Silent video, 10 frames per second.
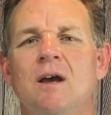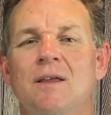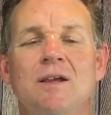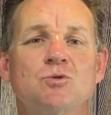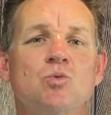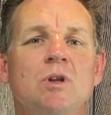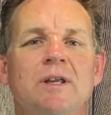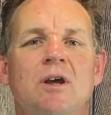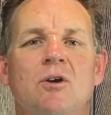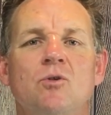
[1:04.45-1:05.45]
And that's
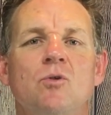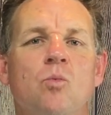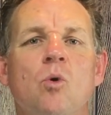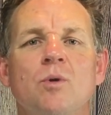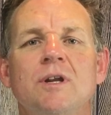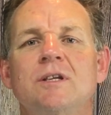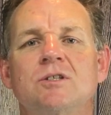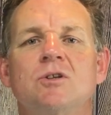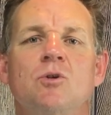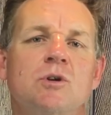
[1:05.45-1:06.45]
really no good. What we need
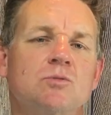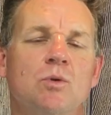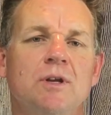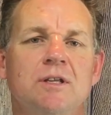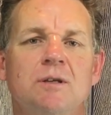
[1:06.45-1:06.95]
to do is we need